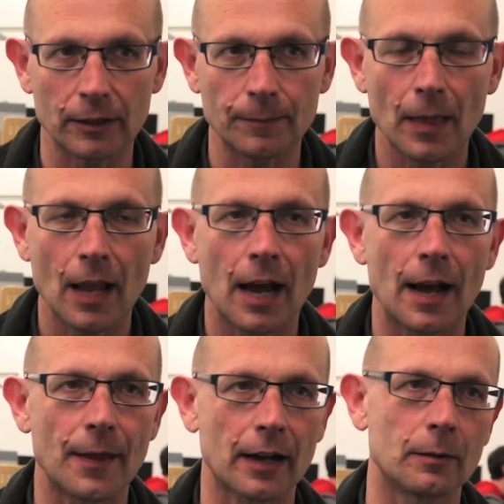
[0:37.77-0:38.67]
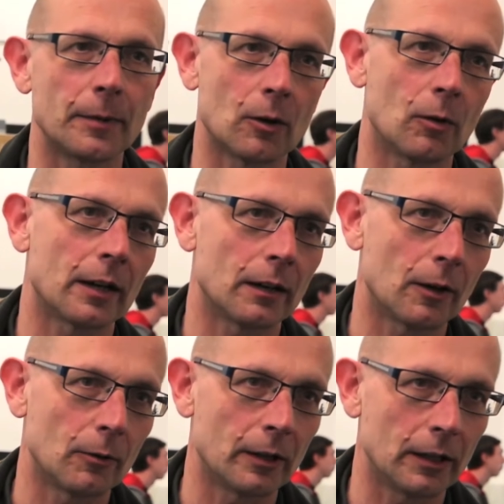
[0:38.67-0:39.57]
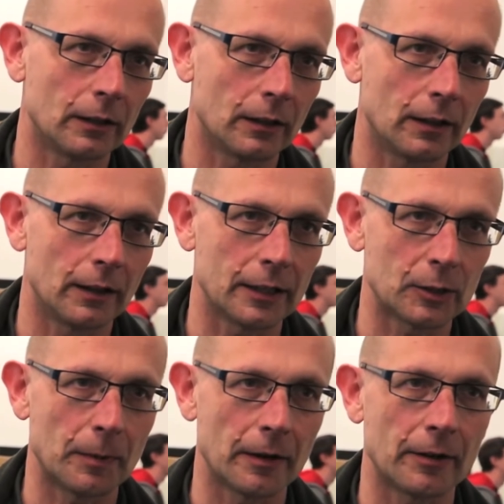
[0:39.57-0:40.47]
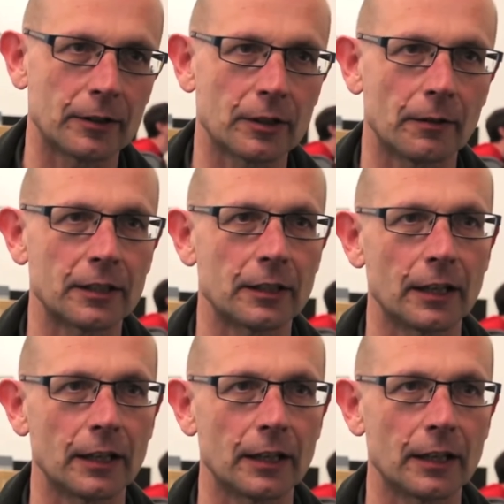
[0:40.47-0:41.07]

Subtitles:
and that can be quite a lonely experience. So it's to